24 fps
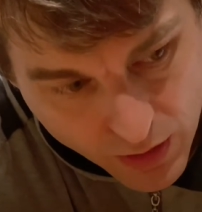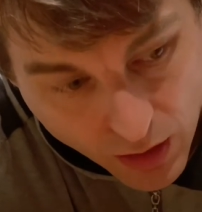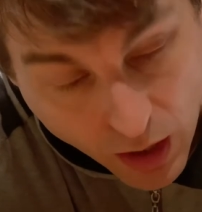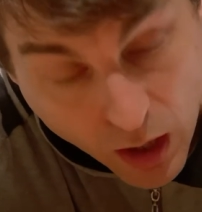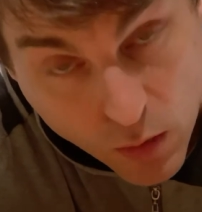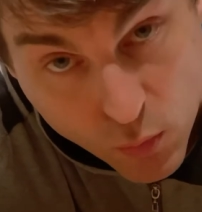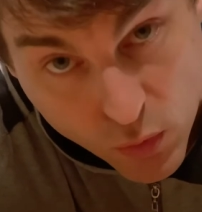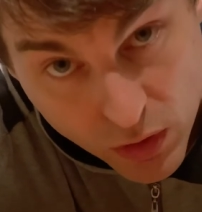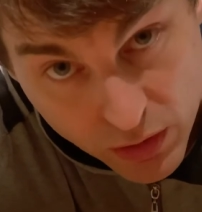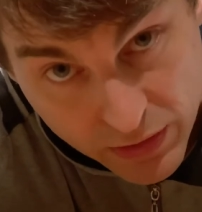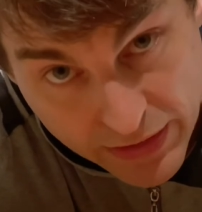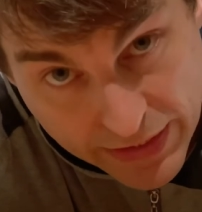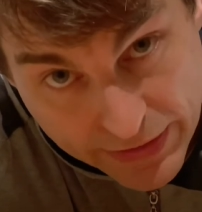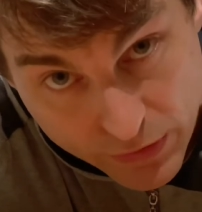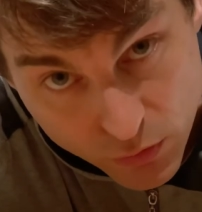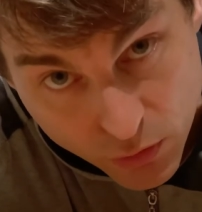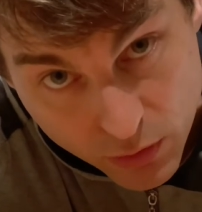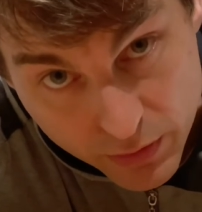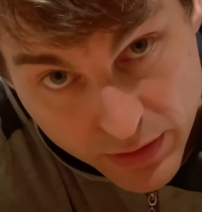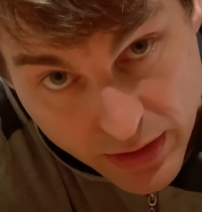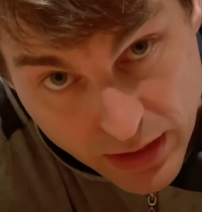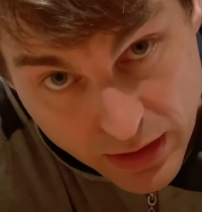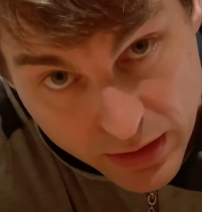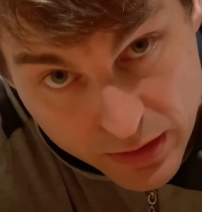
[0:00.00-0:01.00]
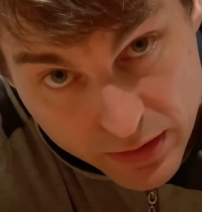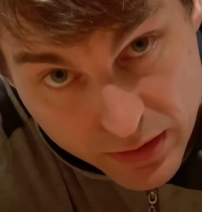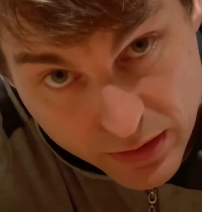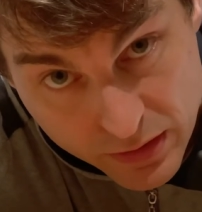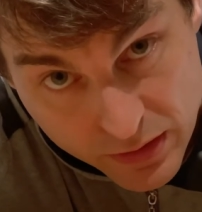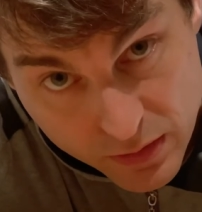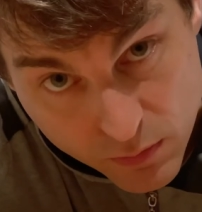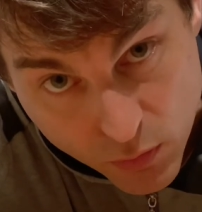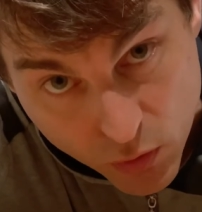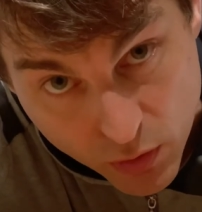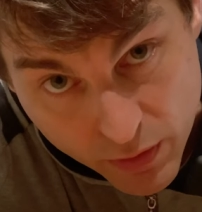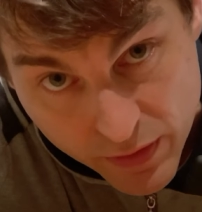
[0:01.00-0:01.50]
I will later on get into
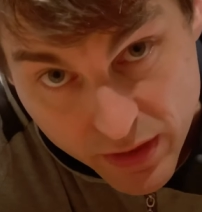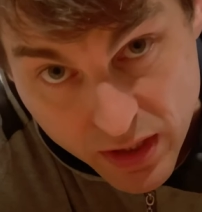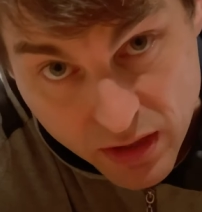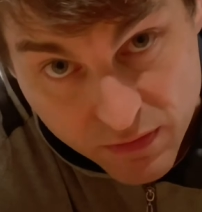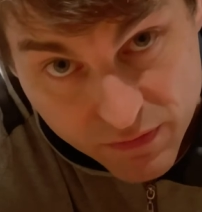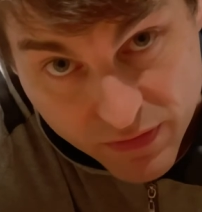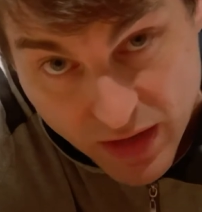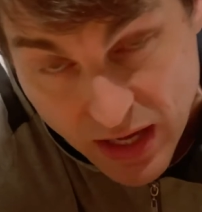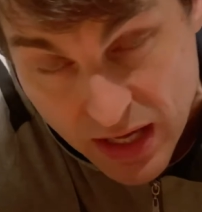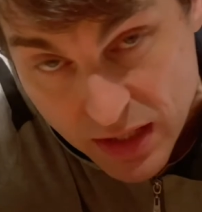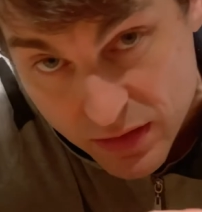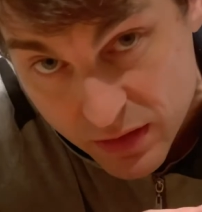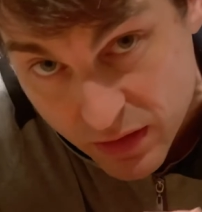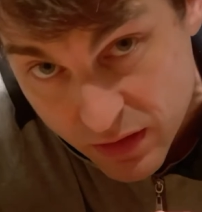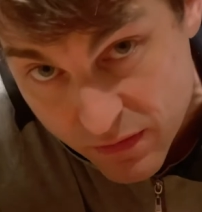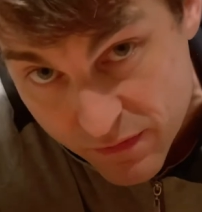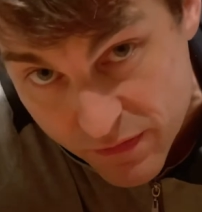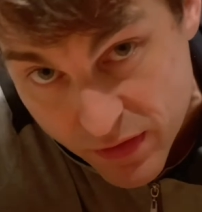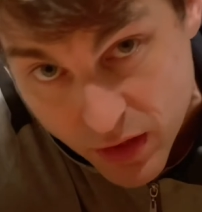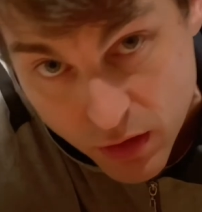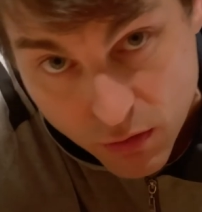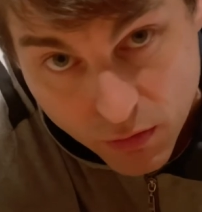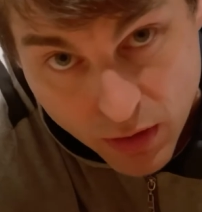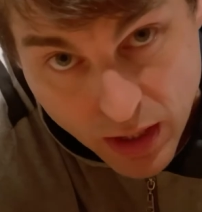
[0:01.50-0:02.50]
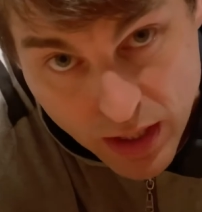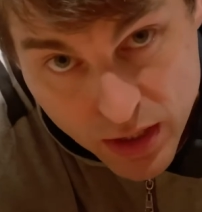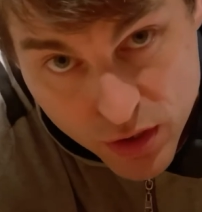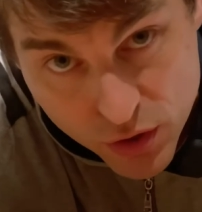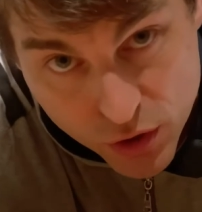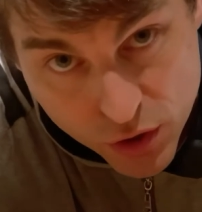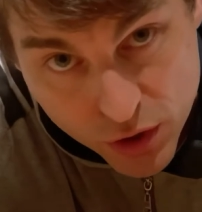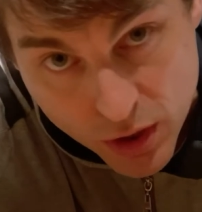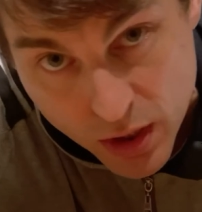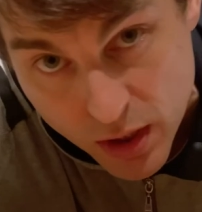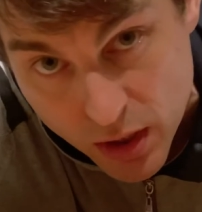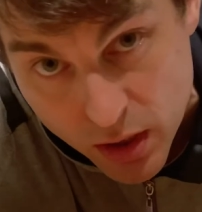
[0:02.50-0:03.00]
some more of the advanced
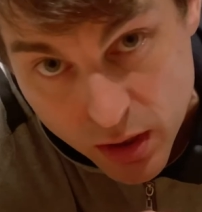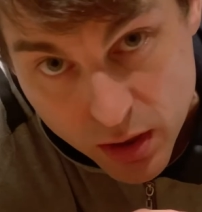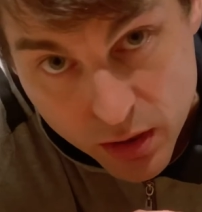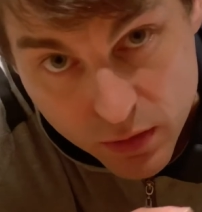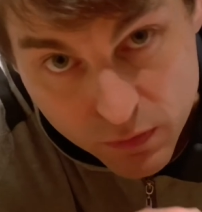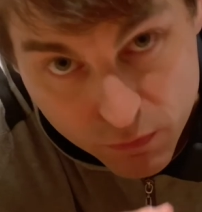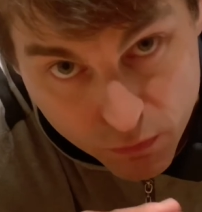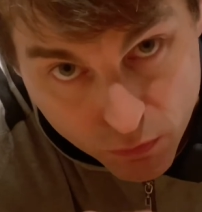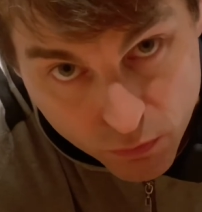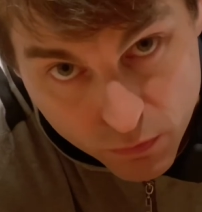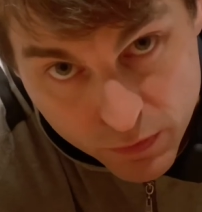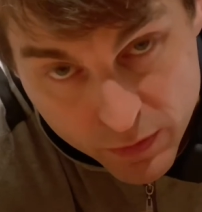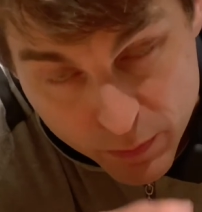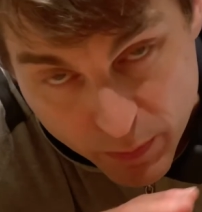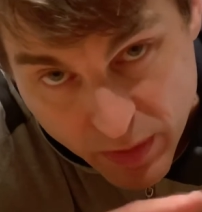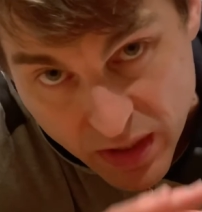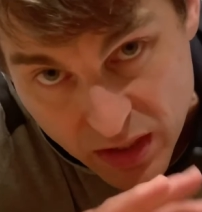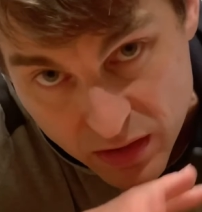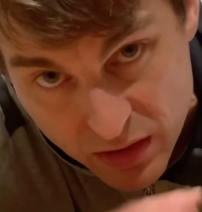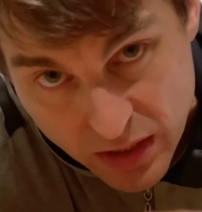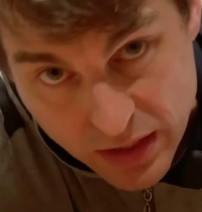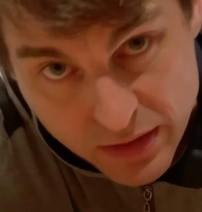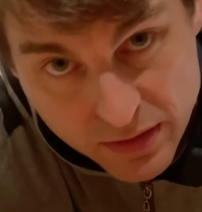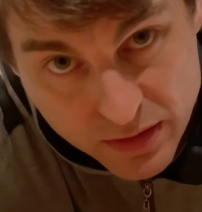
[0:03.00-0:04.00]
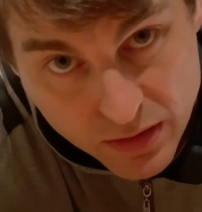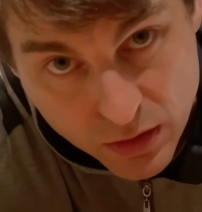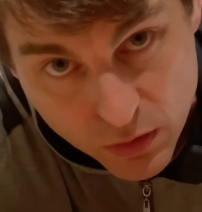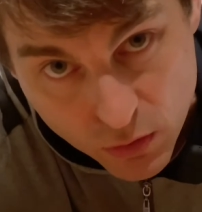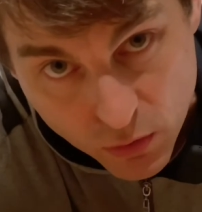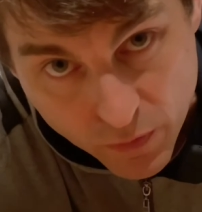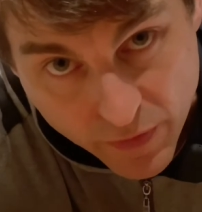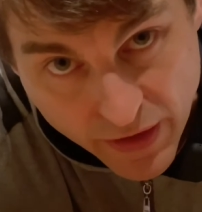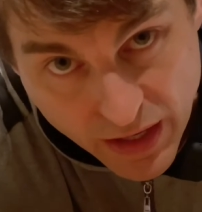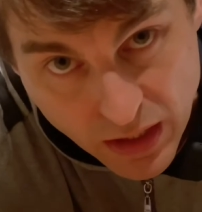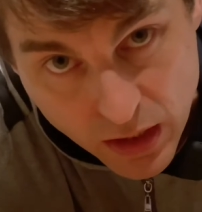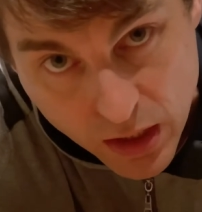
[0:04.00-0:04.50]
configuration and do speed testing and
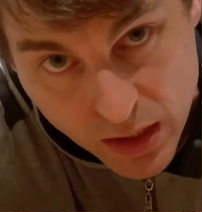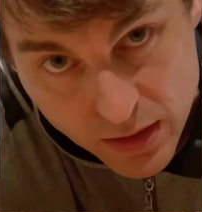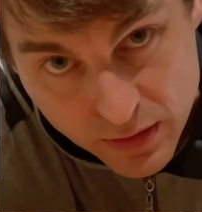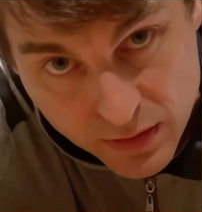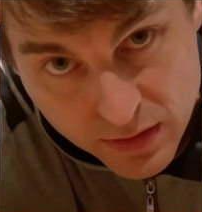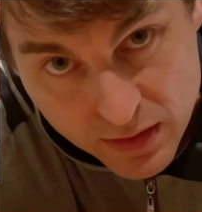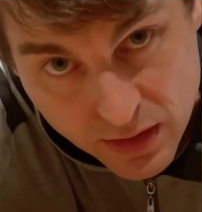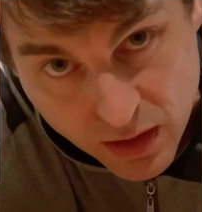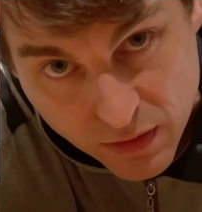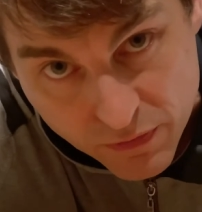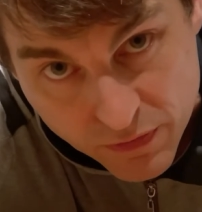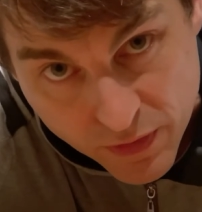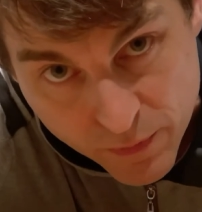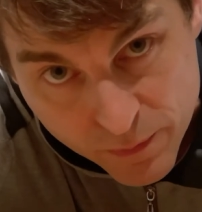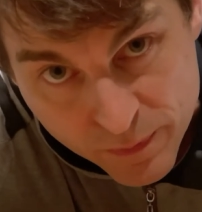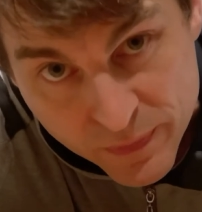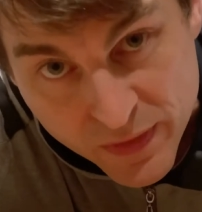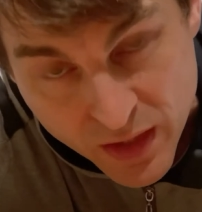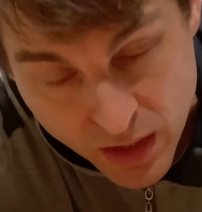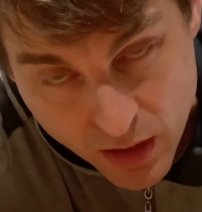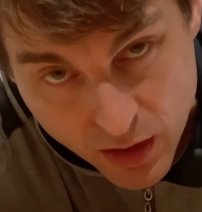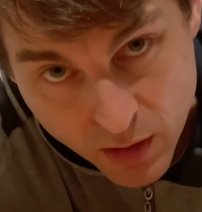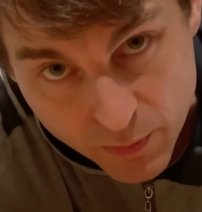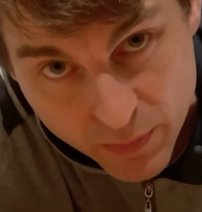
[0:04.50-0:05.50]
all that kind of stuff.